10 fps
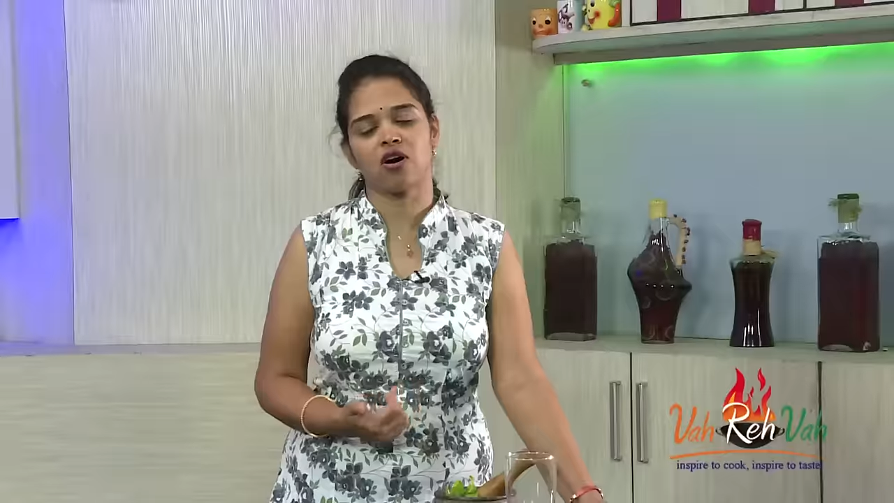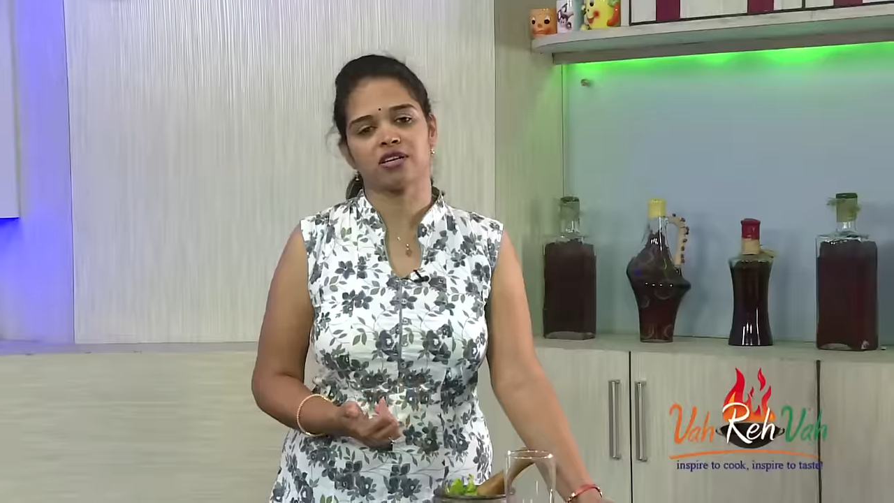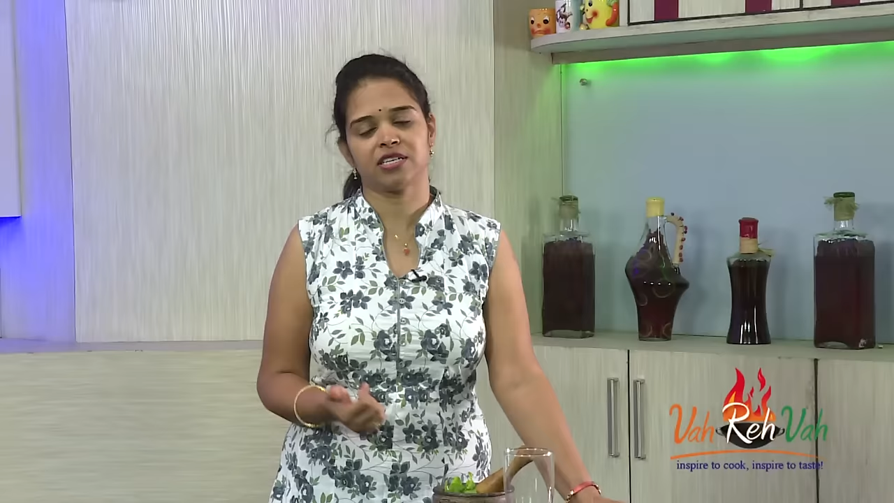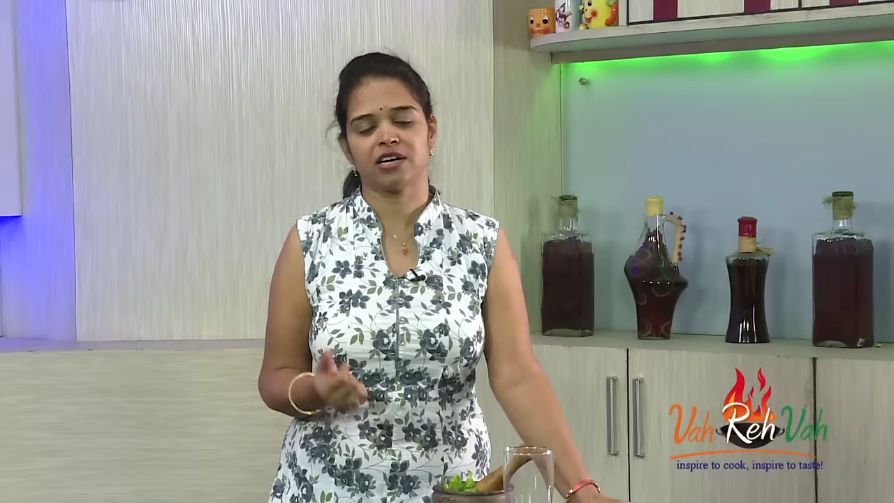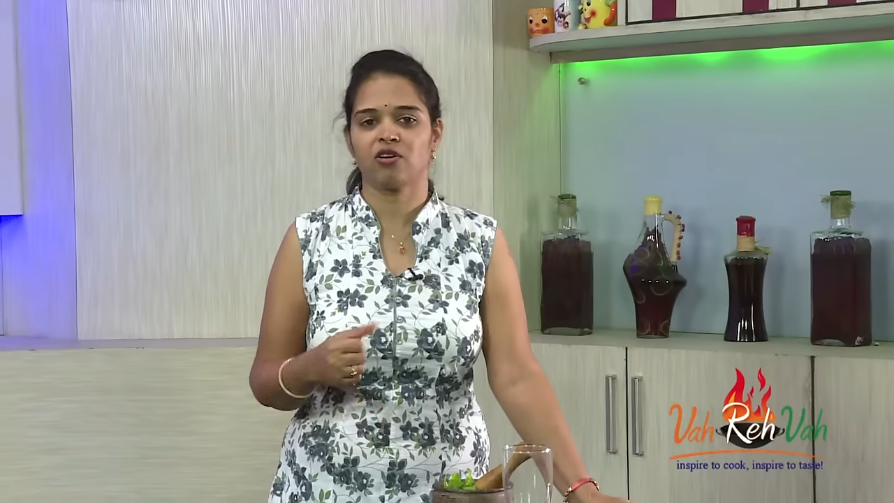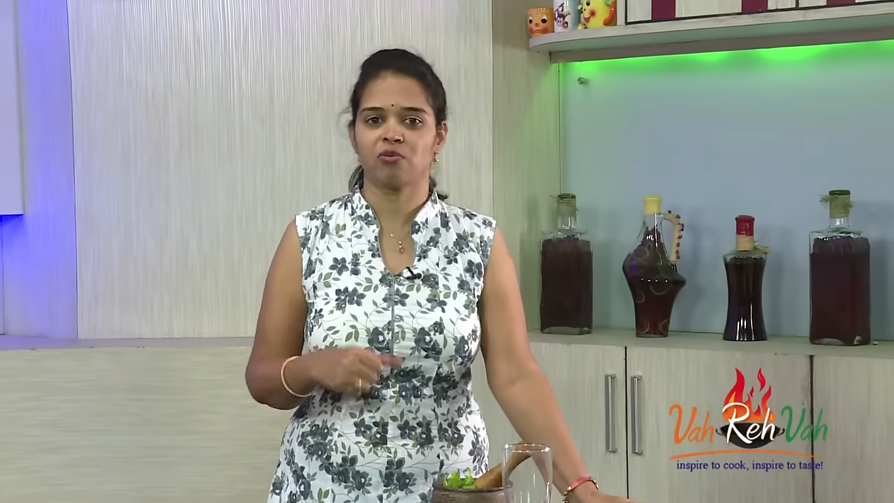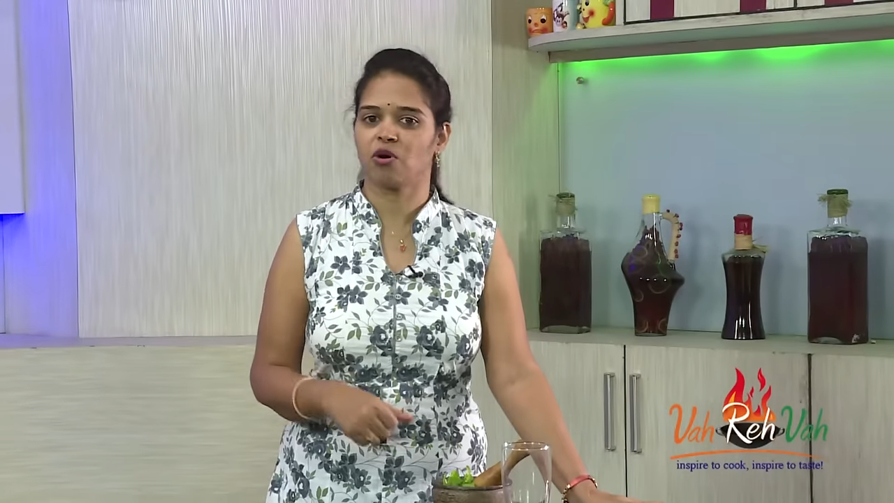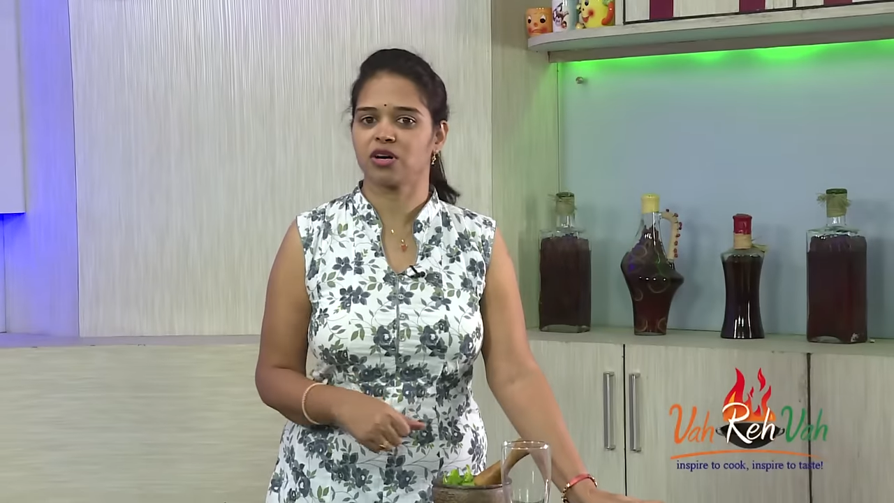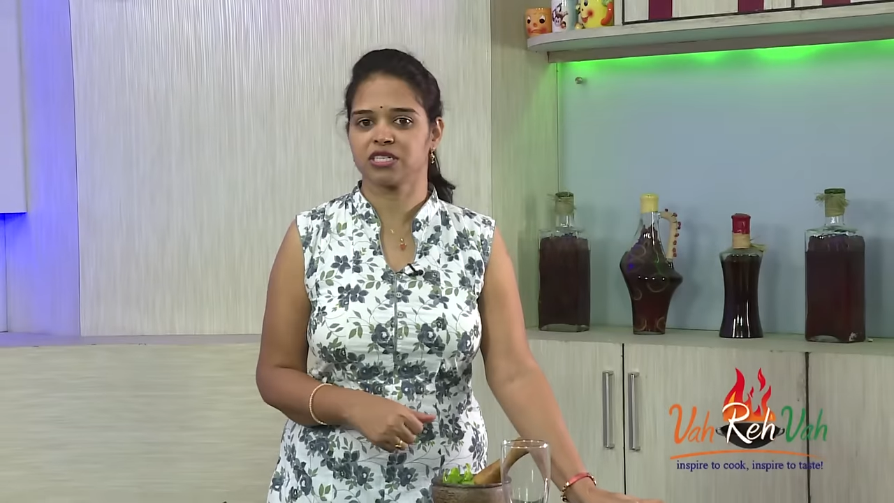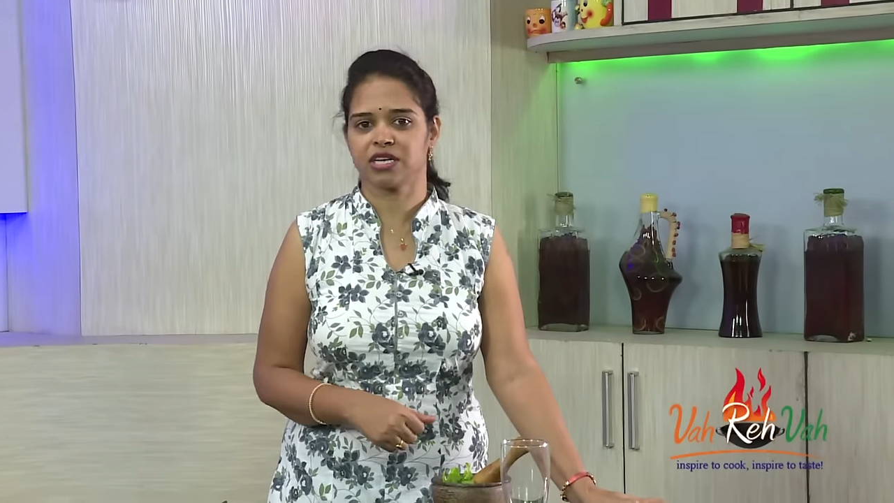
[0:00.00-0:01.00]
cocktail or
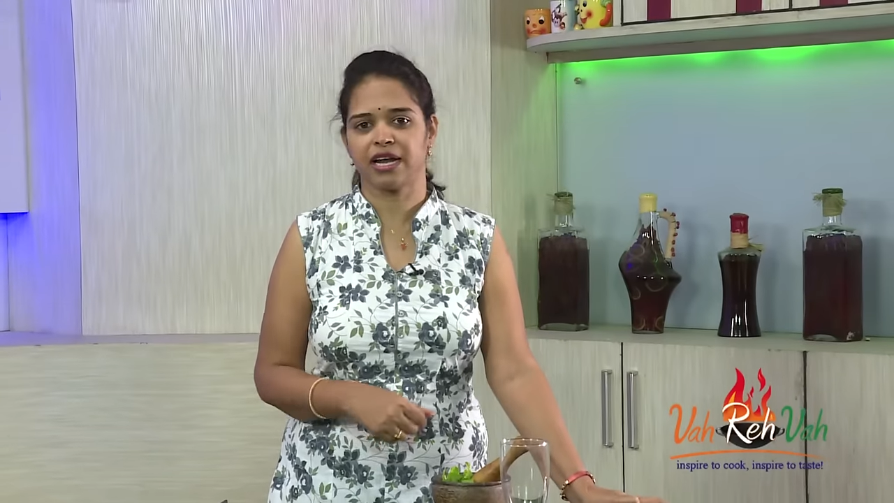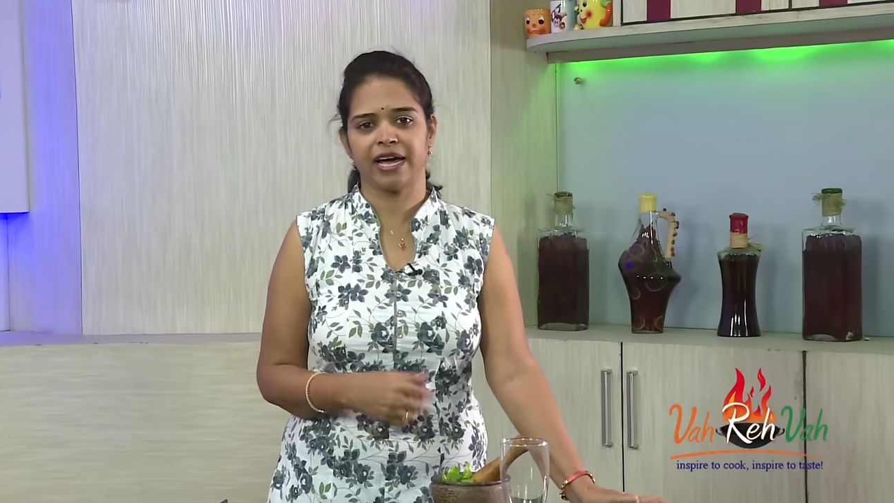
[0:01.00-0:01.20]
mocktail